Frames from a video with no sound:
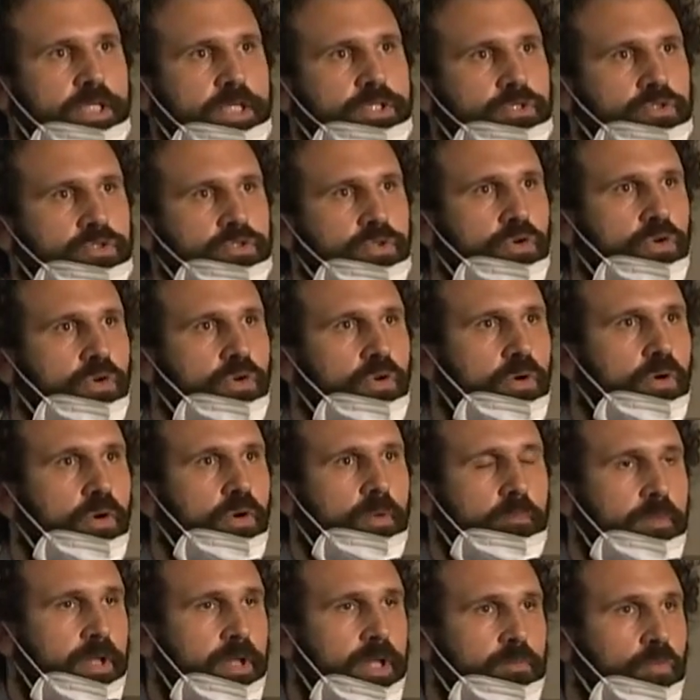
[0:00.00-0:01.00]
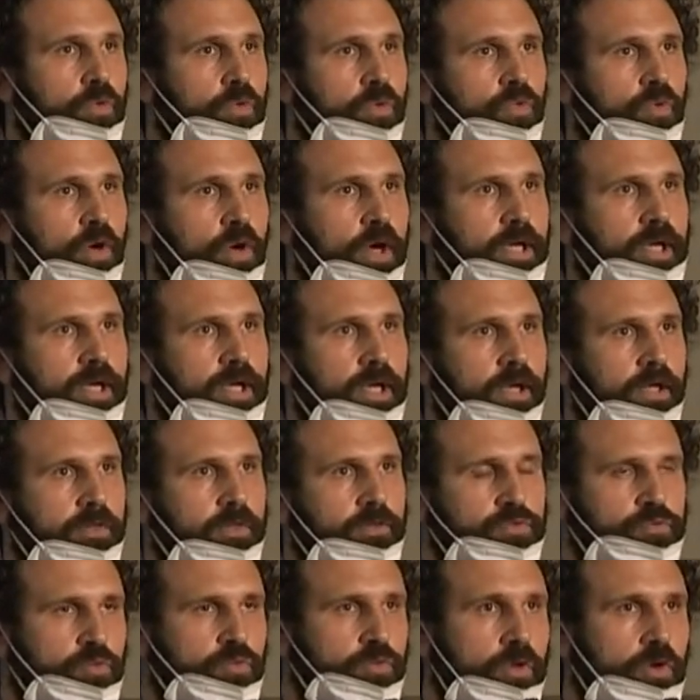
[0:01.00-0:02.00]
environmental
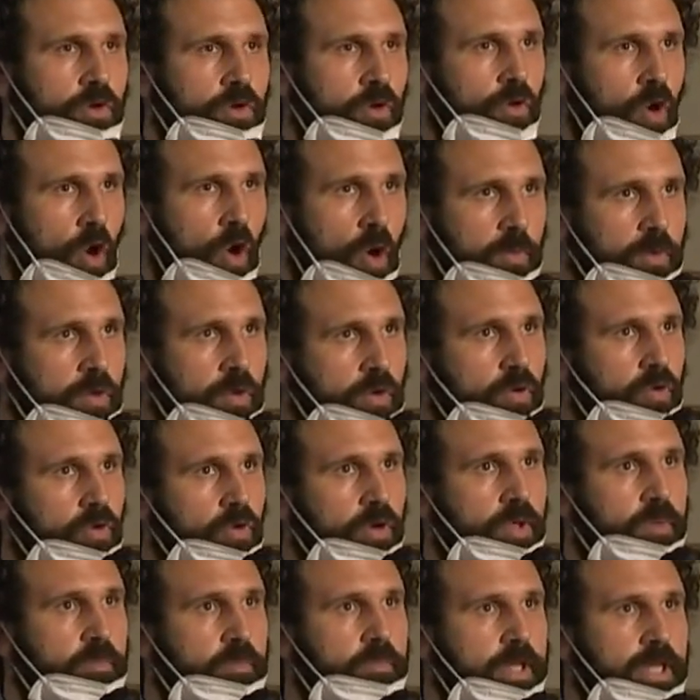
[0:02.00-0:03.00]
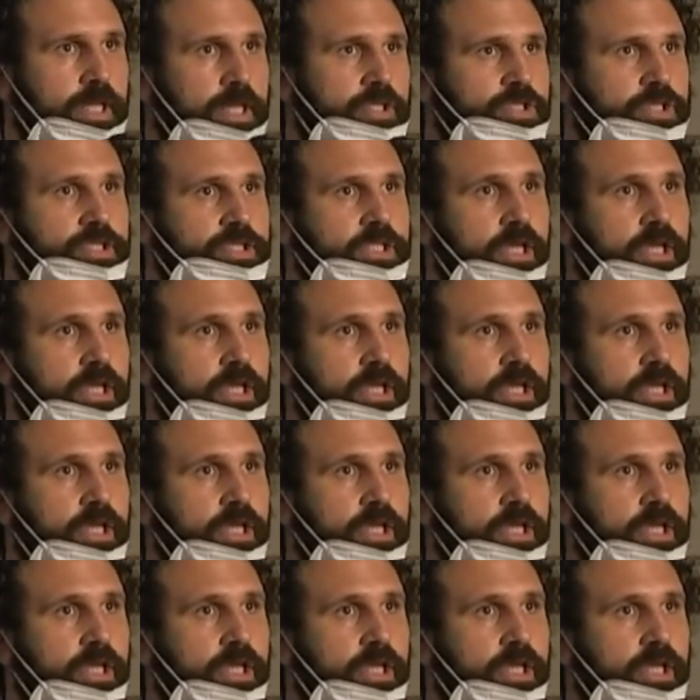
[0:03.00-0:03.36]
transition, and